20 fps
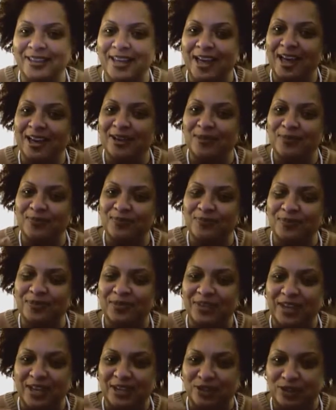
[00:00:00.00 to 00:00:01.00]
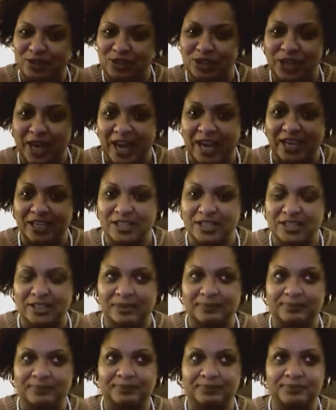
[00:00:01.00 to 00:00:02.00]
that things are
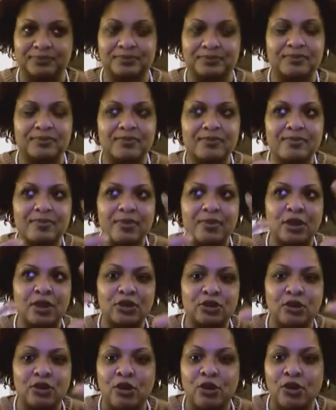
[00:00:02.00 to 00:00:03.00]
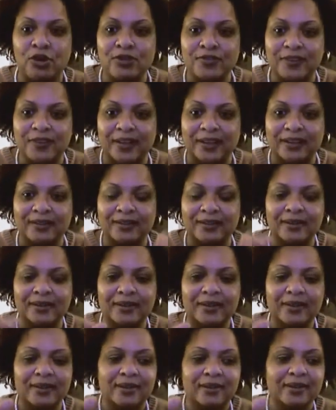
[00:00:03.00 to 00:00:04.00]
changing, curving,
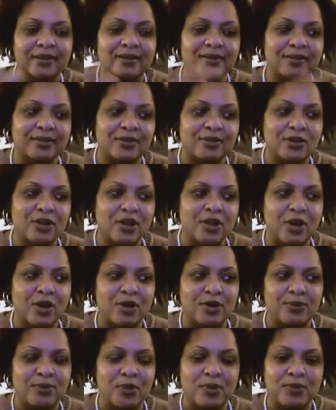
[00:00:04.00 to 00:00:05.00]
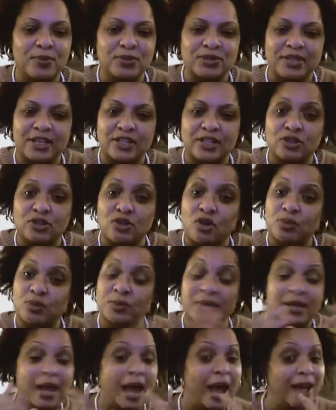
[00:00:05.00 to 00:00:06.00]
um, almost like
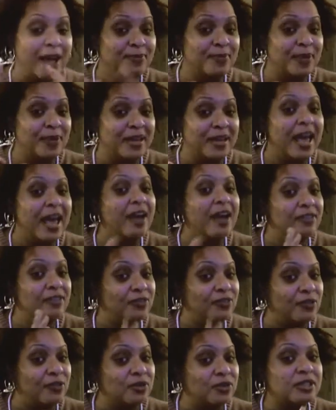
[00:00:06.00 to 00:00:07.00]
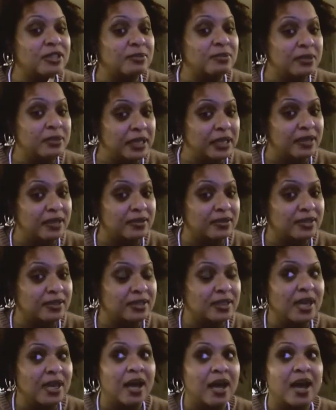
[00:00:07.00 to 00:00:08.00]
sculpting. Now, I've been heavy for some
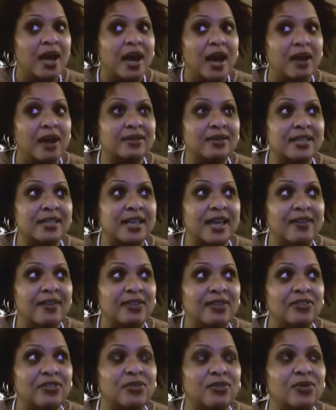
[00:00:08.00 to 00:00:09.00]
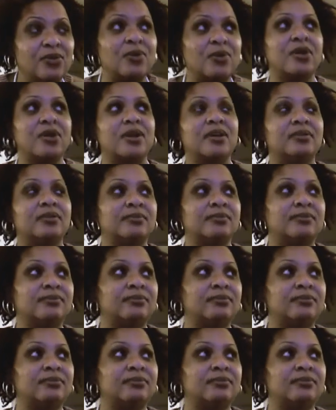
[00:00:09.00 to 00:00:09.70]
years. I was heavy for,